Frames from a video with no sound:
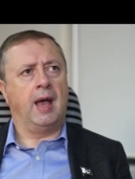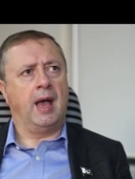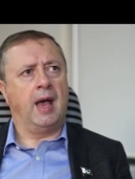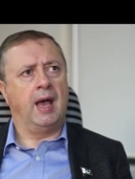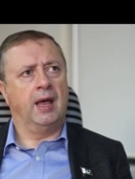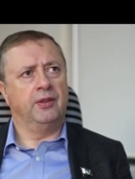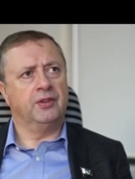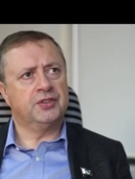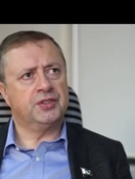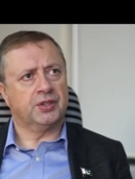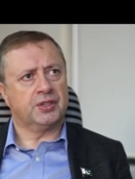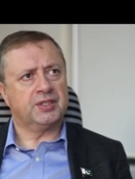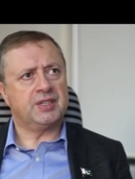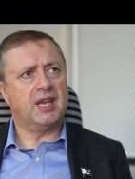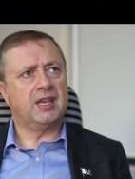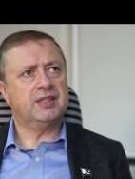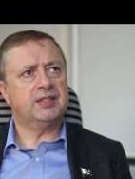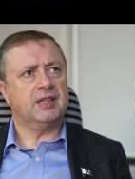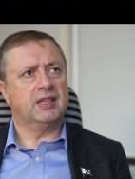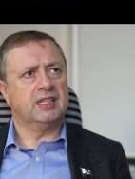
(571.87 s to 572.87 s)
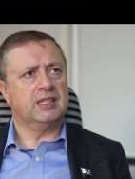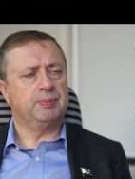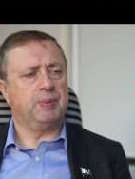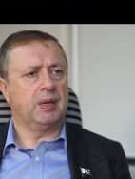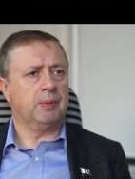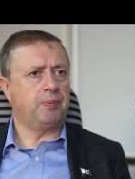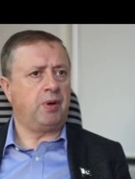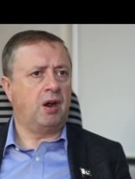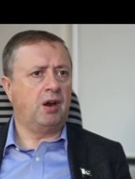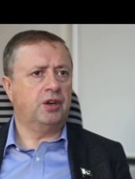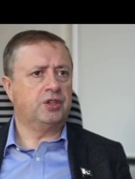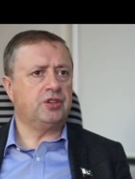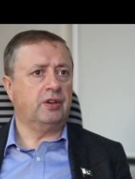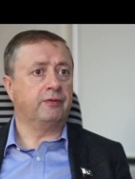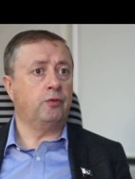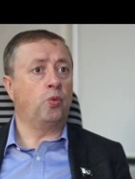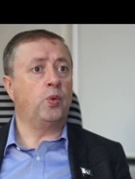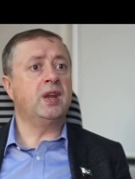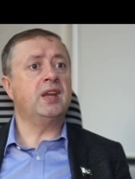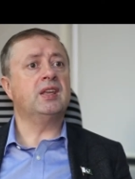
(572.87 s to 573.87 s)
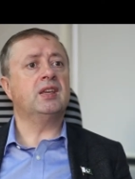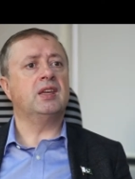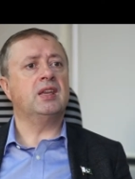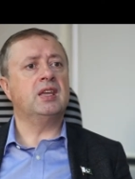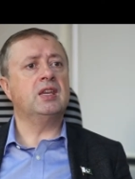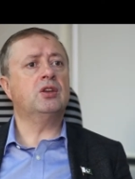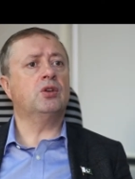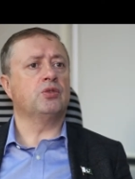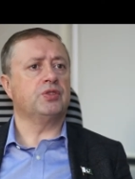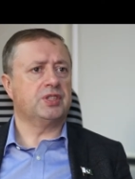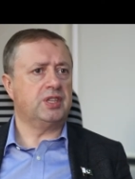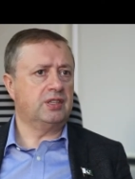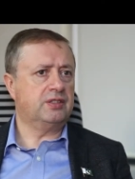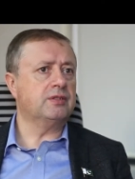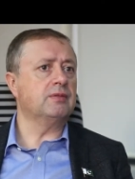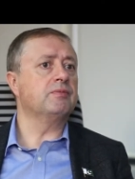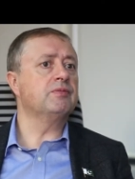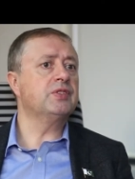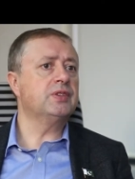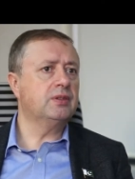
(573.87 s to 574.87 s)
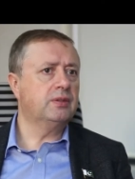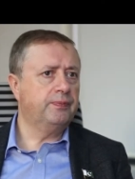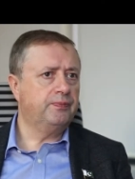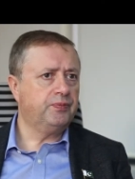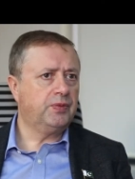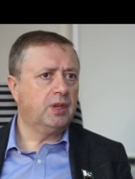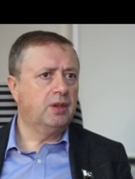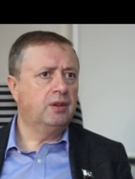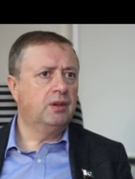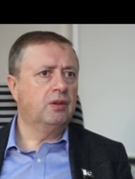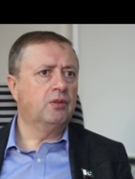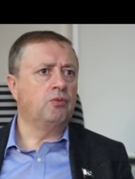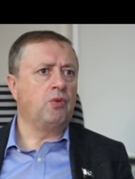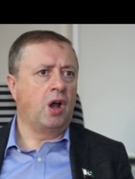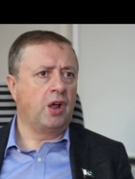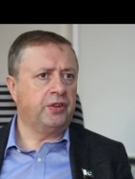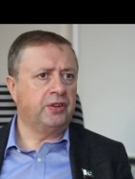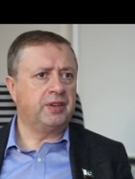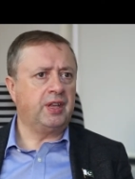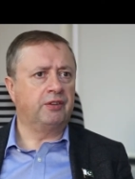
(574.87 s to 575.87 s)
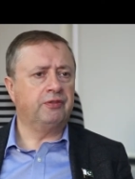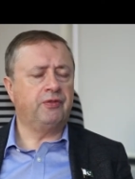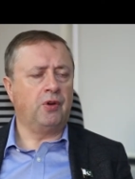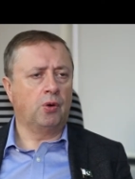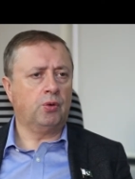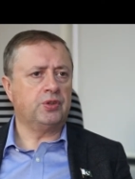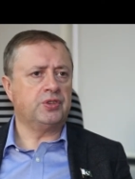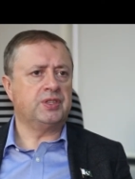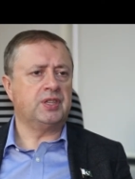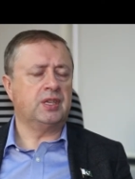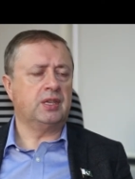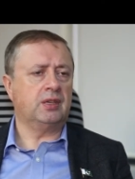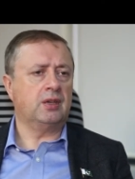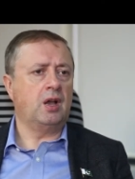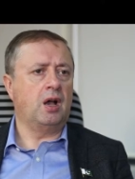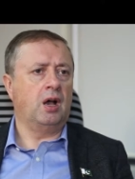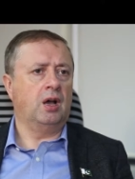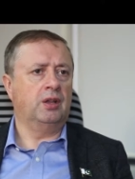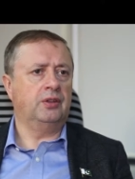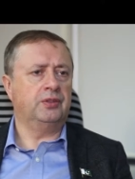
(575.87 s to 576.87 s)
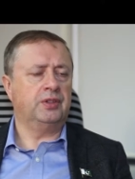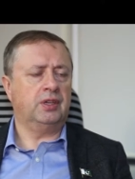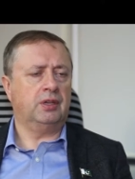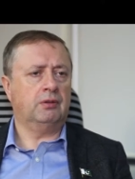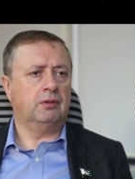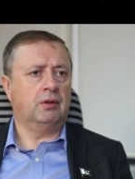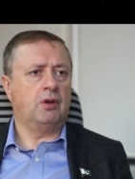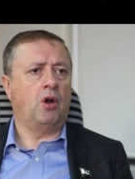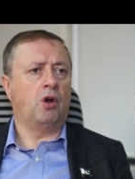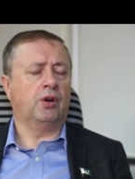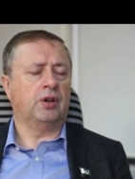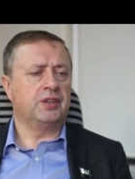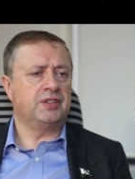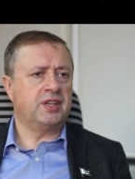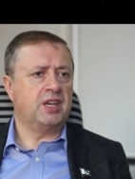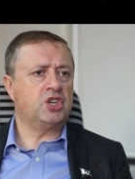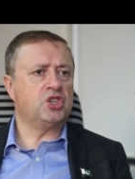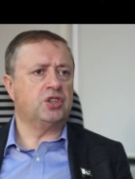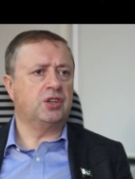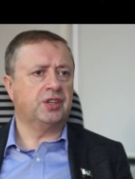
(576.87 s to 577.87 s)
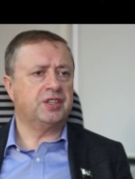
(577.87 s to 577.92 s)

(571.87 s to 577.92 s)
And success is being part of winning ecosystems, rather than focusing on the organization